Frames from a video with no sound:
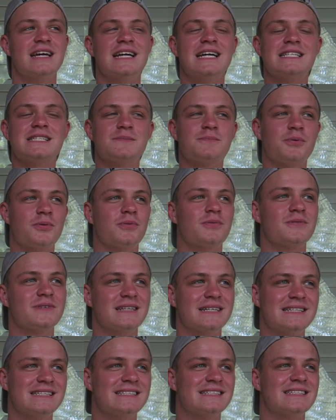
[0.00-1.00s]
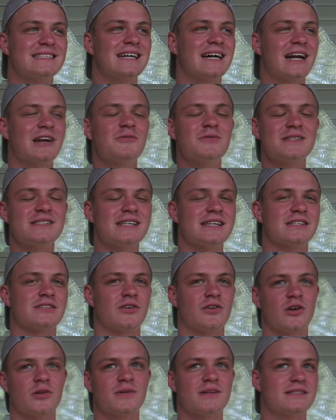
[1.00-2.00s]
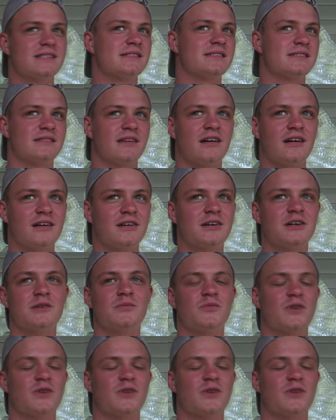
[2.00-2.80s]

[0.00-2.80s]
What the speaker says: I don't want to say it's hard, because it's not.